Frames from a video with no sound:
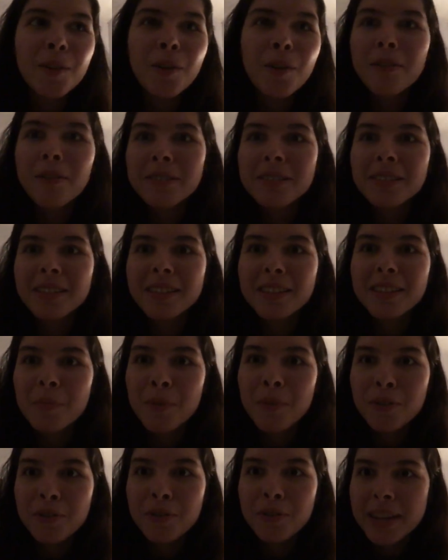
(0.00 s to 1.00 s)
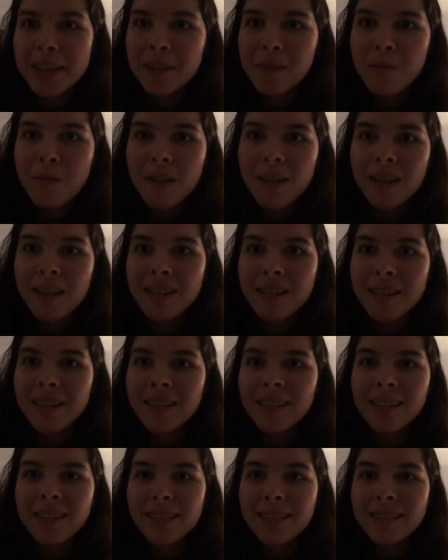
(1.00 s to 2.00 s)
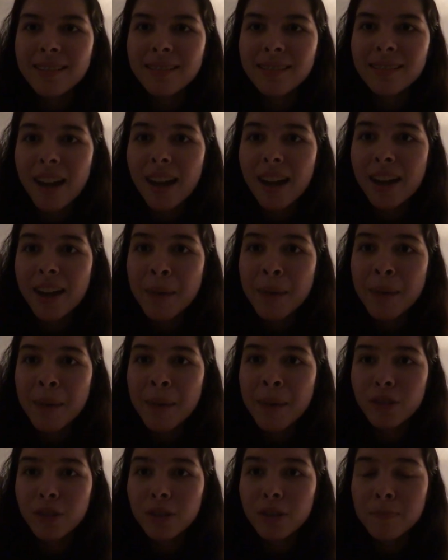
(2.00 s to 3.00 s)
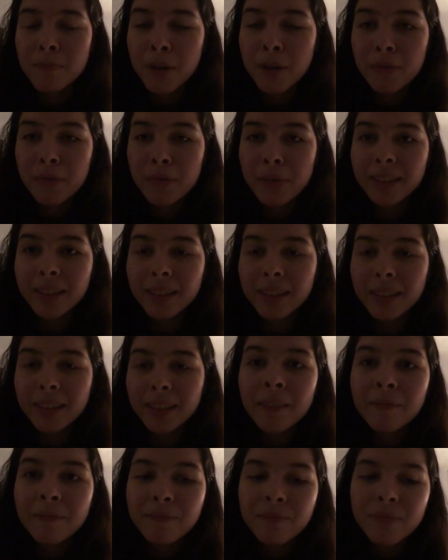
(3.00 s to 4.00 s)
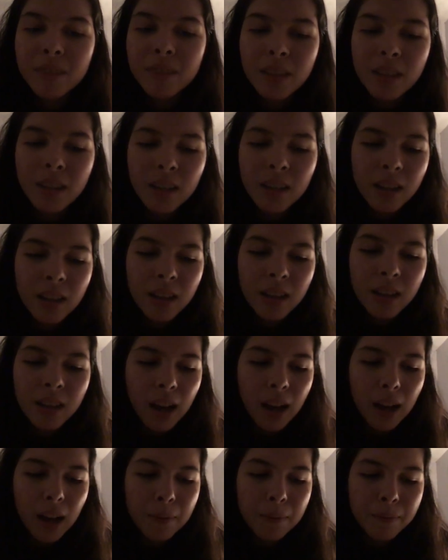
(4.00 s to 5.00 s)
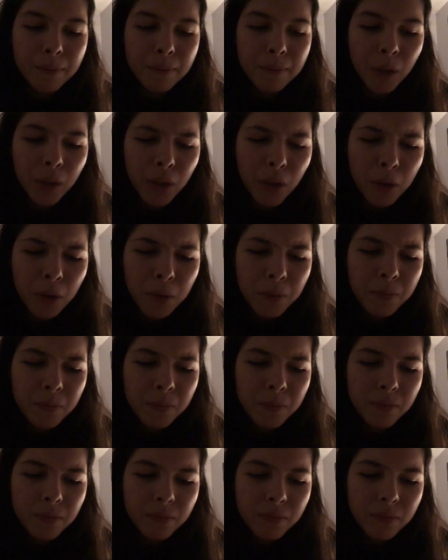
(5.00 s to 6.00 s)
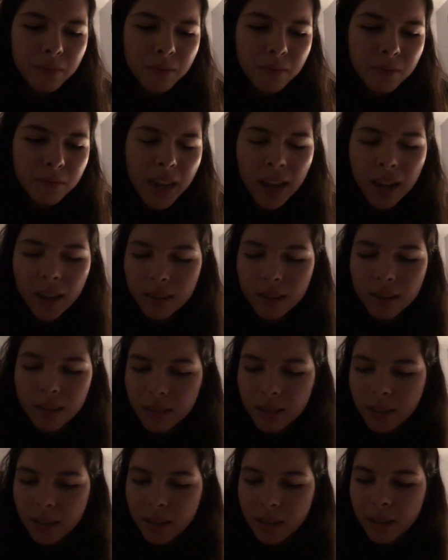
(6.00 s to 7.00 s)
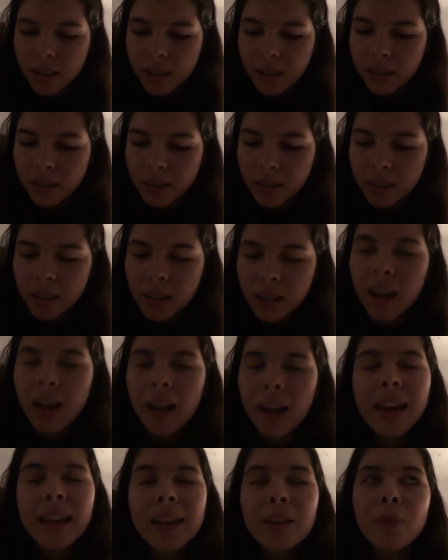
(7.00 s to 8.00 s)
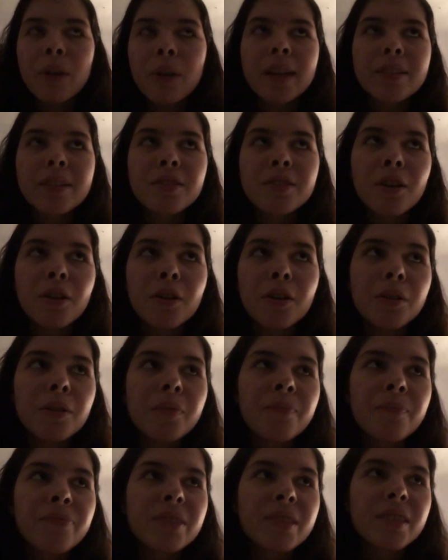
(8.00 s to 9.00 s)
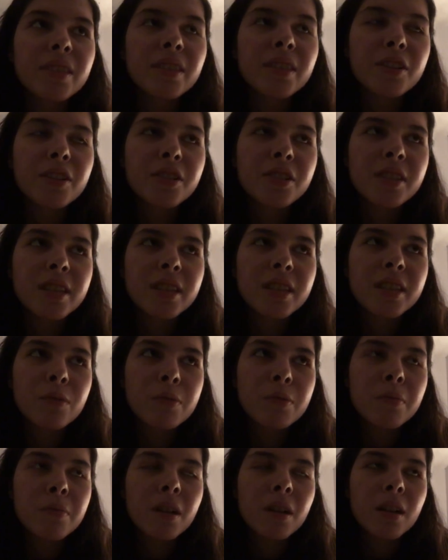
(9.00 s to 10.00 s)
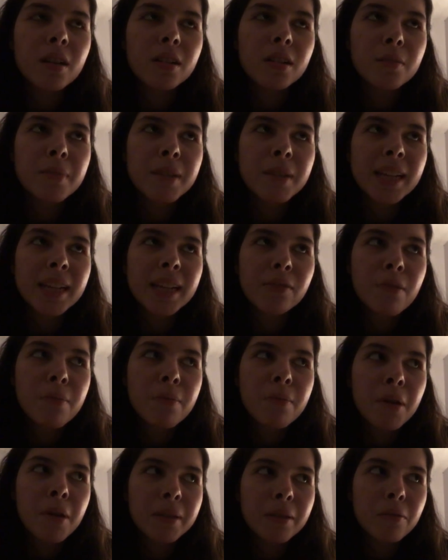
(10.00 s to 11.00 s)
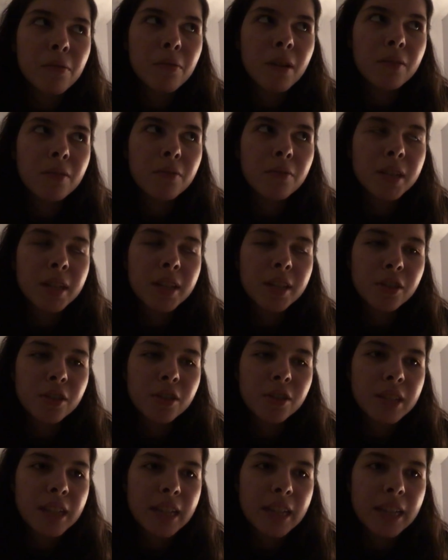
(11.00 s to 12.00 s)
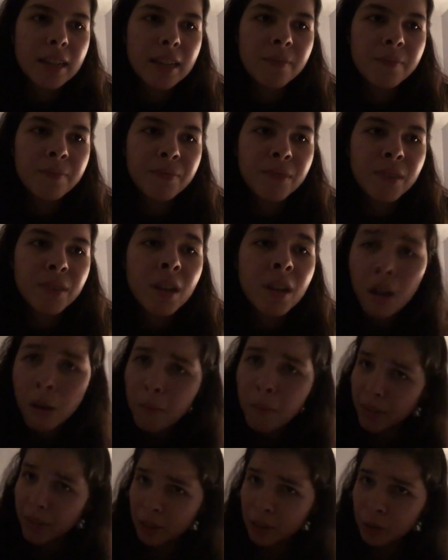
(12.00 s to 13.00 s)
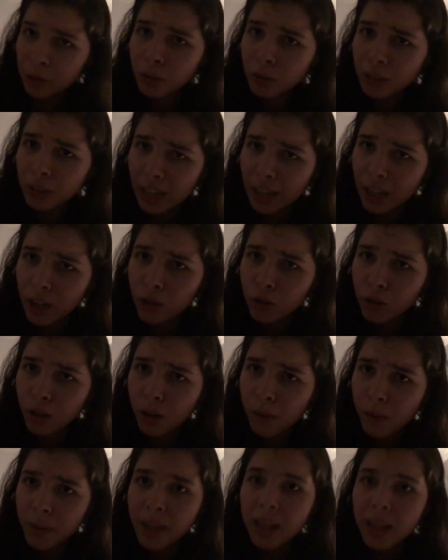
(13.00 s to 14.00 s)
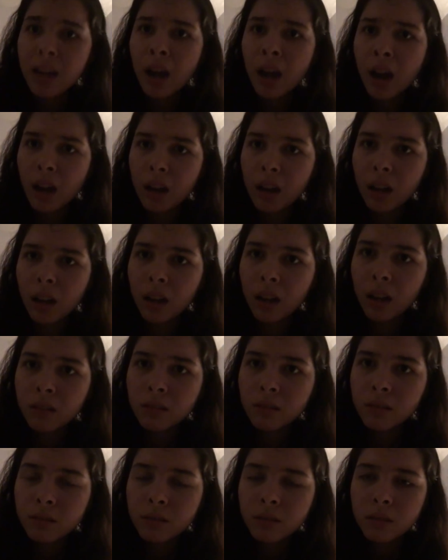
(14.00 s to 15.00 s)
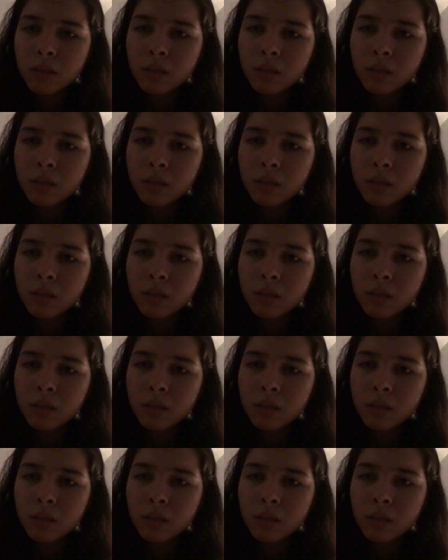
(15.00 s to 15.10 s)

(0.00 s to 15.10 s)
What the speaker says: So obviously the Puerto Rican one, I master perfectly. Although, yeah. Anyway, so there's the Dominican Republic one, which I just did. ¿Por qué tú te crees que yo soy dominicana?